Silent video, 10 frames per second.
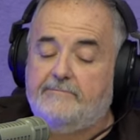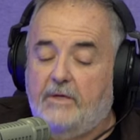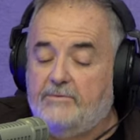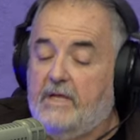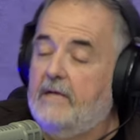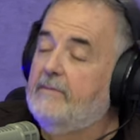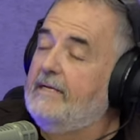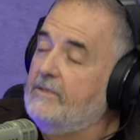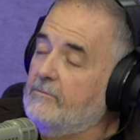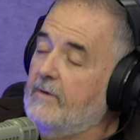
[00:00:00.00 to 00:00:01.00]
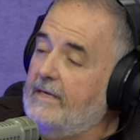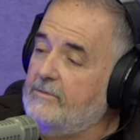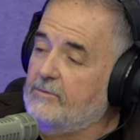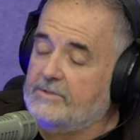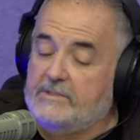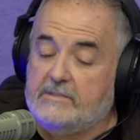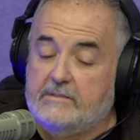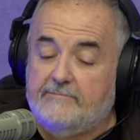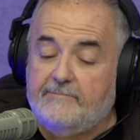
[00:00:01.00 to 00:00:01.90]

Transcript: No, Tom, I don't ride horses.